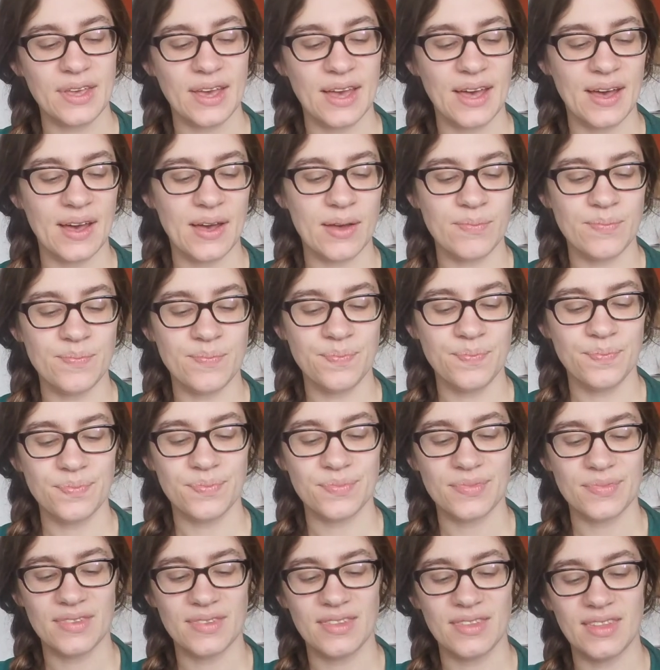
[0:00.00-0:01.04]

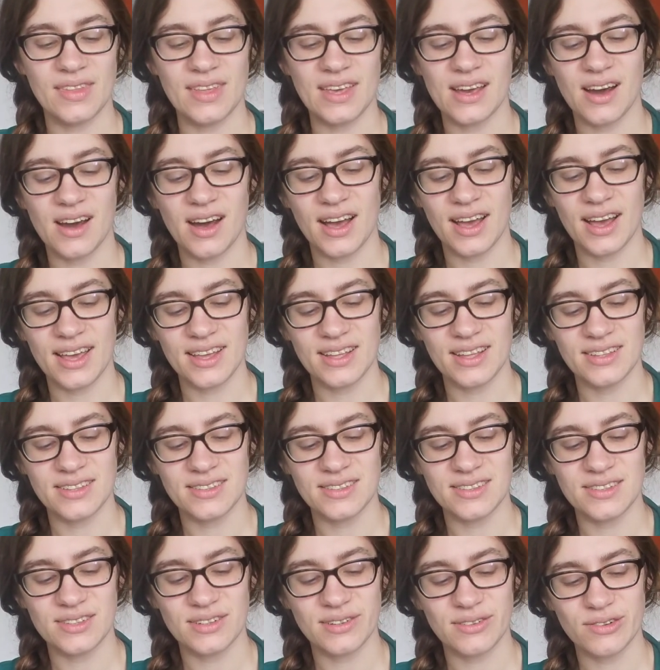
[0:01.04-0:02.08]
the
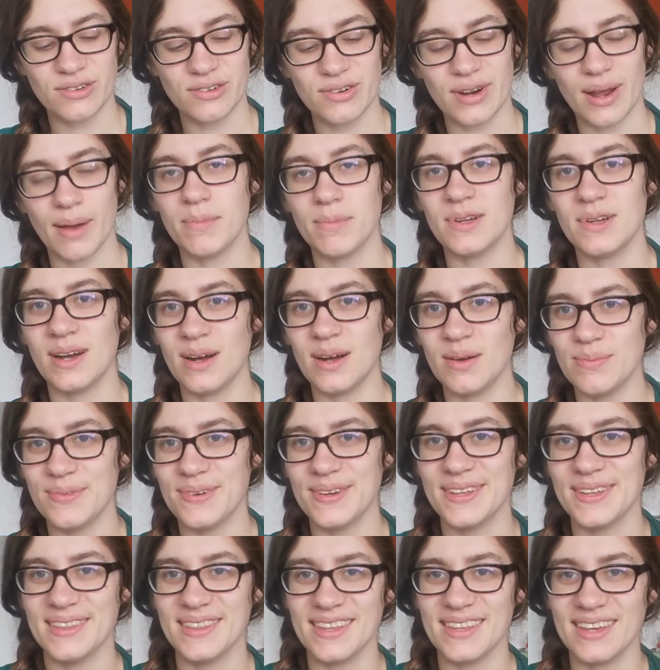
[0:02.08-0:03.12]
iron sort of crept up
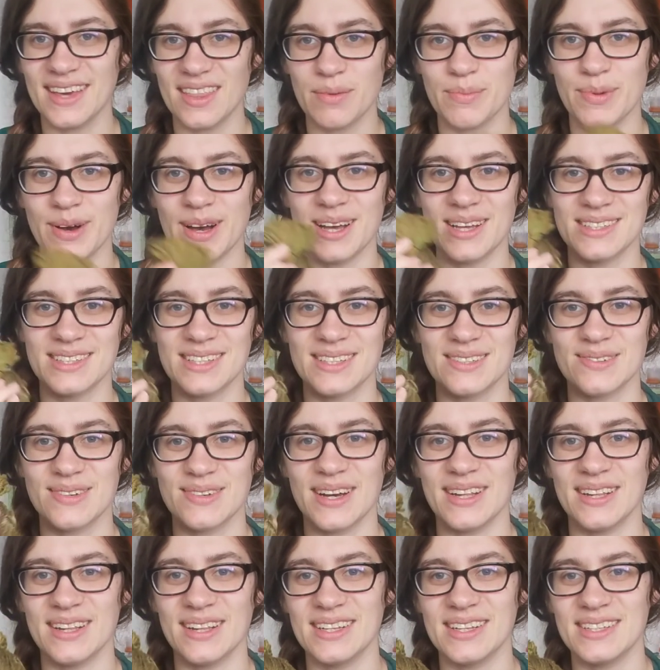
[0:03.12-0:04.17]
the other parts as
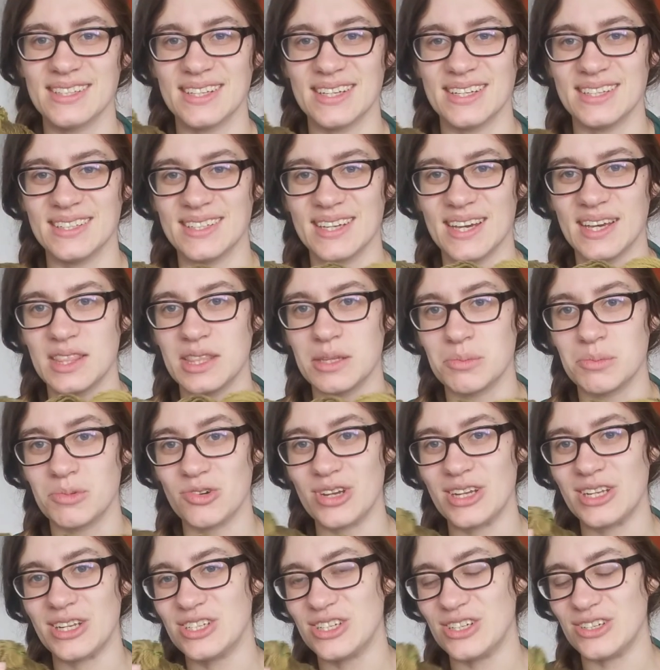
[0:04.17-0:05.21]
well and turned them
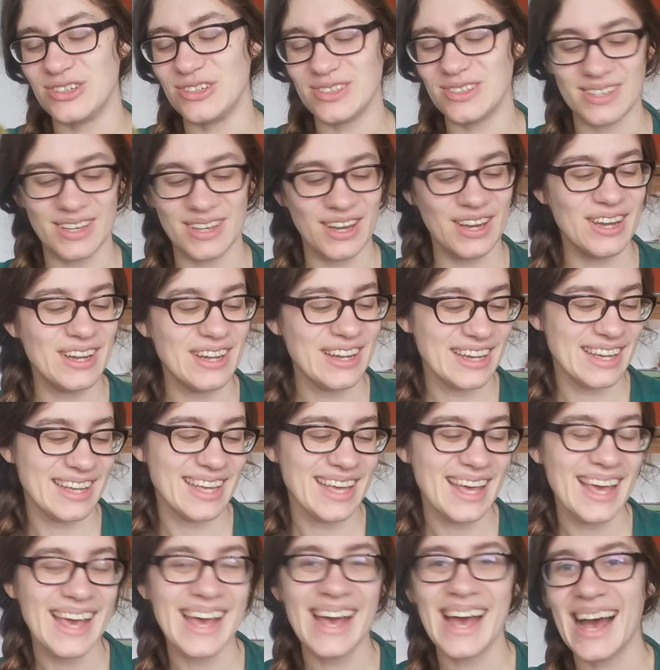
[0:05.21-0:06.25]
green too. So
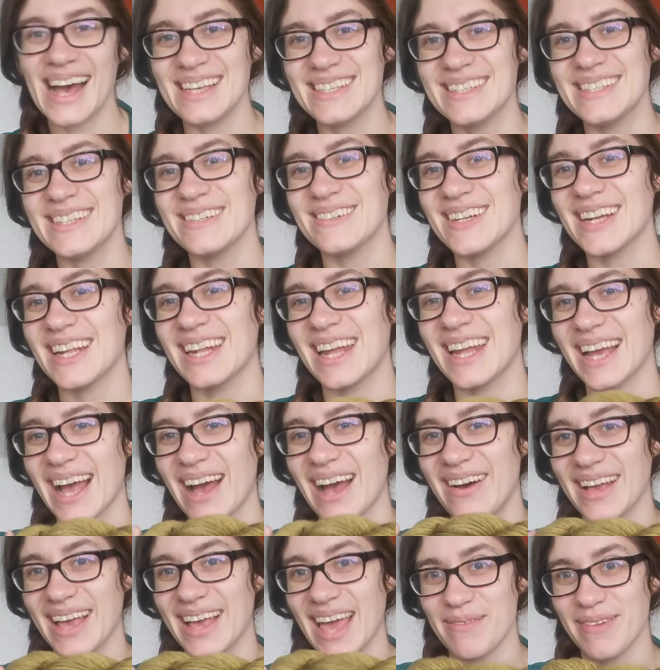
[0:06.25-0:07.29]
I still really like
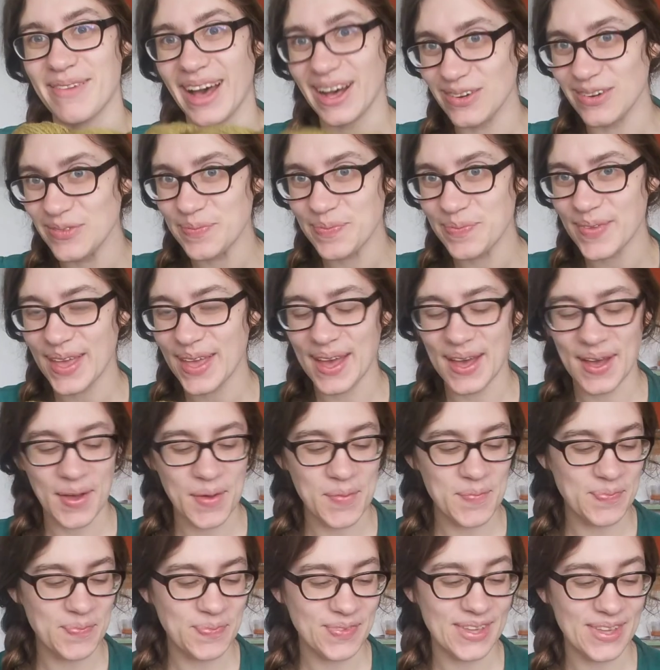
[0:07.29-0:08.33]
how it came out.
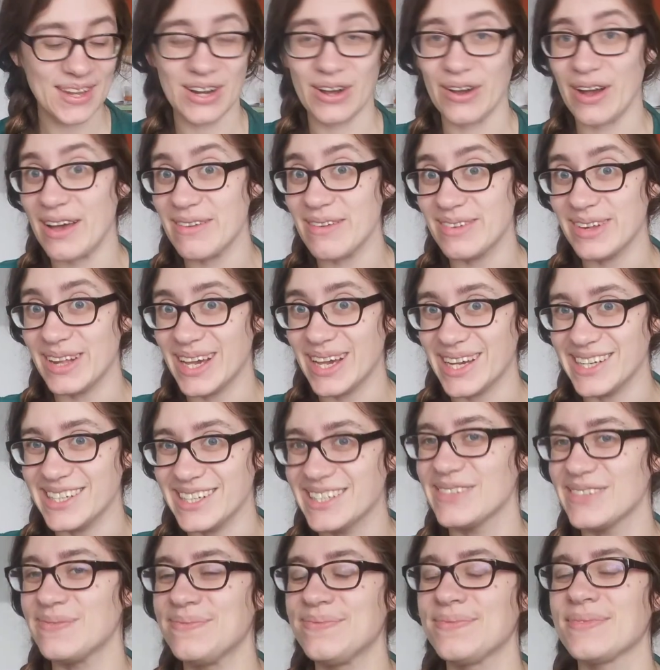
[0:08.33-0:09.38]
You know, I've
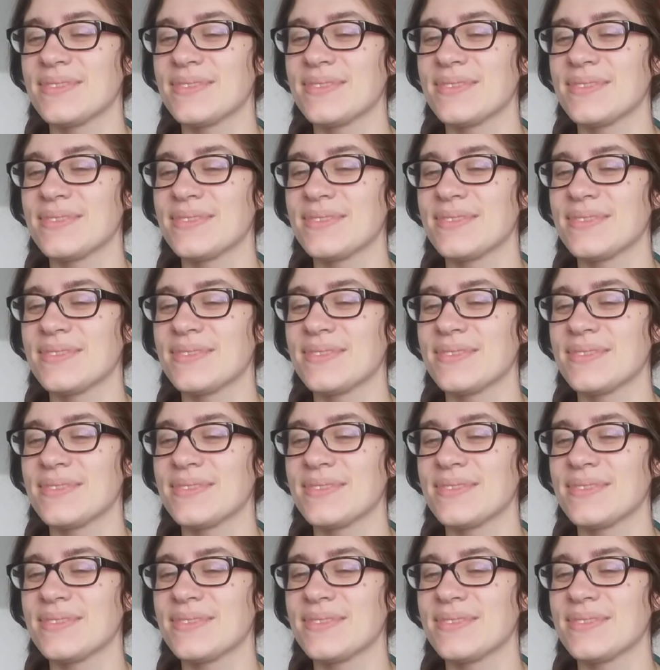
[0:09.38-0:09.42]
learned.